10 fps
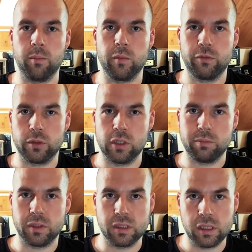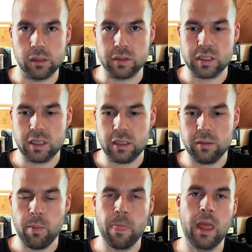for that particular scene.
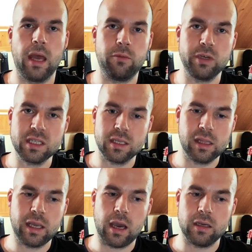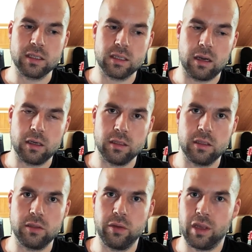And recently I
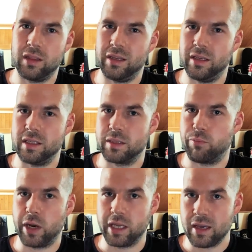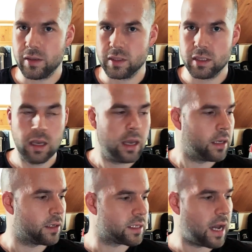started doing these breakdowns
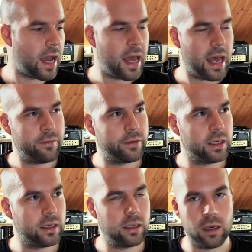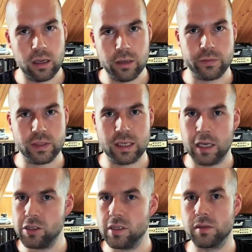because I have a lot of
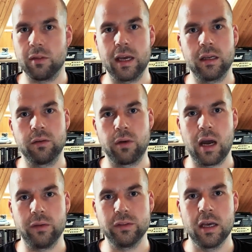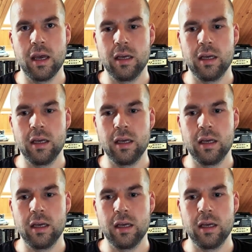sketches lying around.